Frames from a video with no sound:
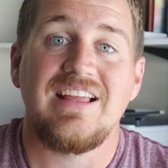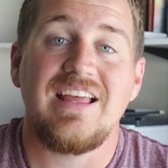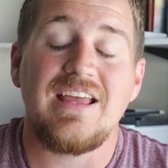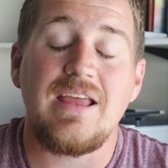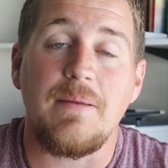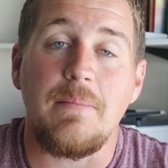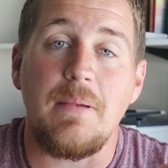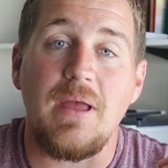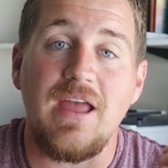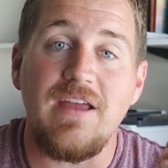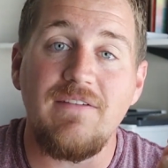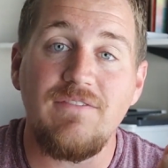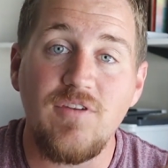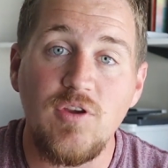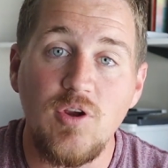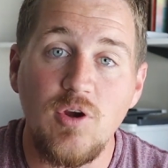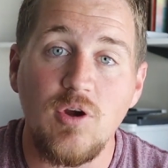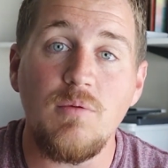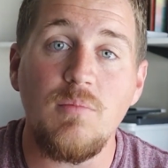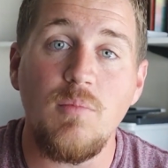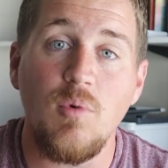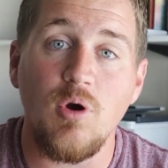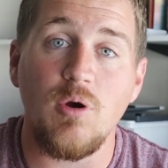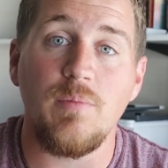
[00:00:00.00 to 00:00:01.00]
Like, if
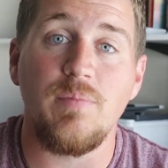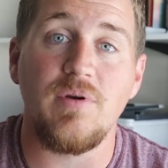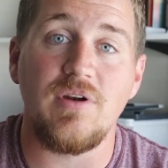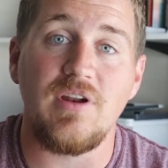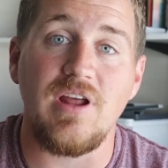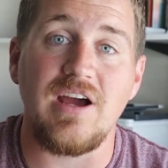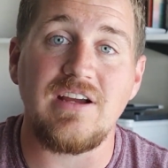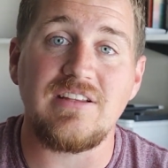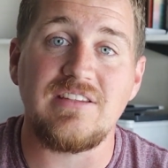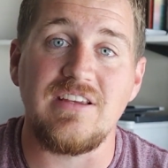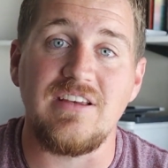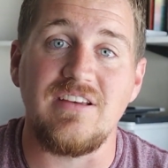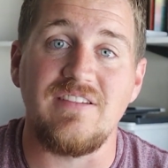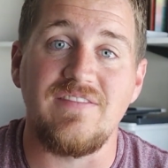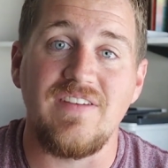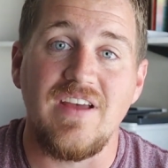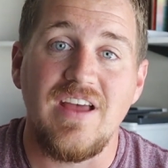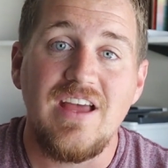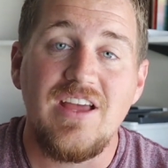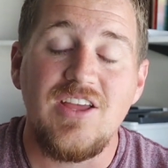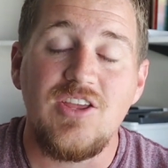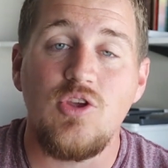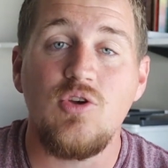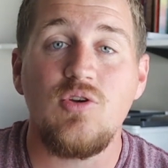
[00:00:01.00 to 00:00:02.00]
you're more productive,
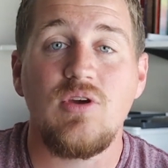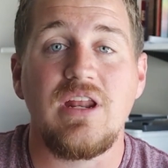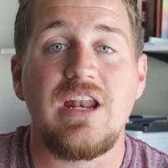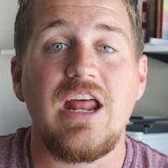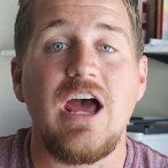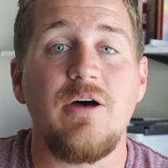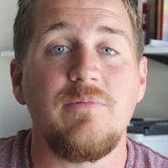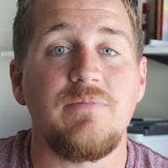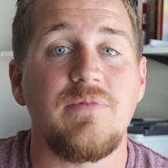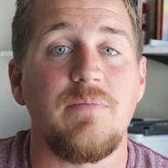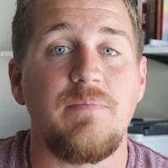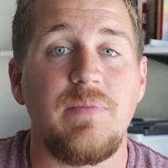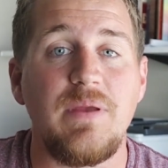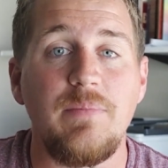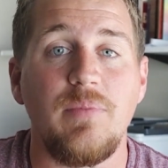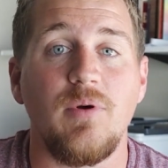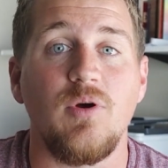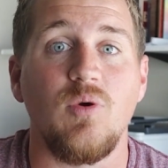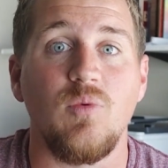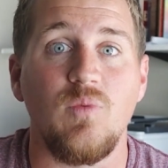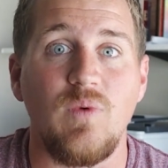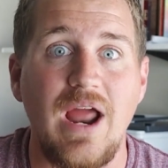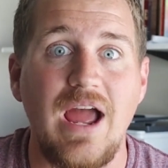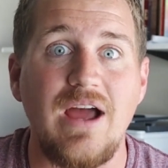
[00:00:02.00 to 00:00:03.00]
you can help the
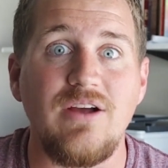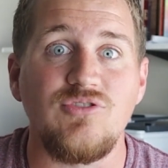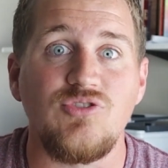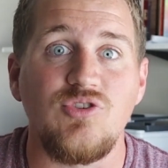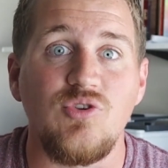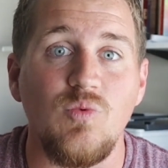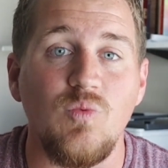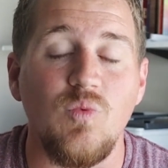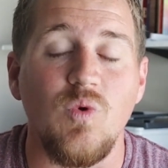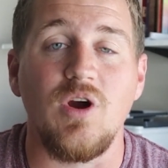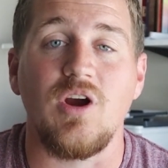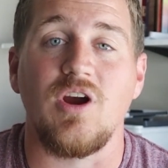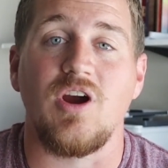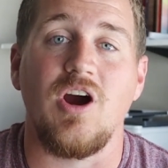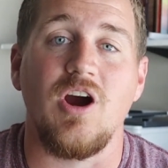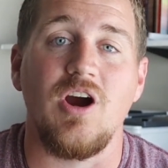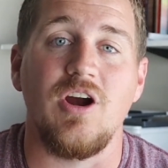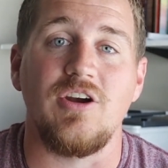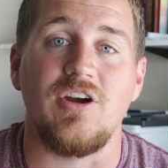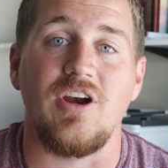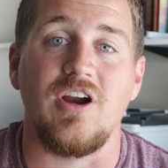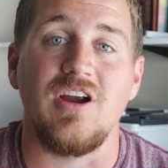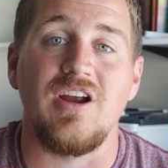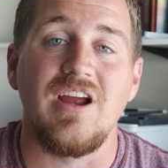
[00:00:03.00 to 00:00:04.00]
people around you work
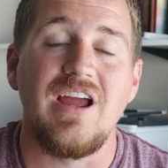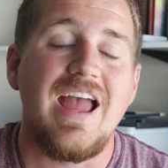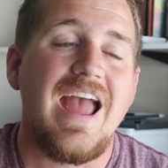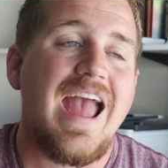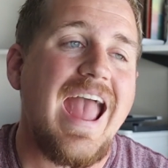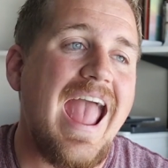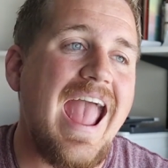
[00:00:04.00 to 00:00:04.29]
harder.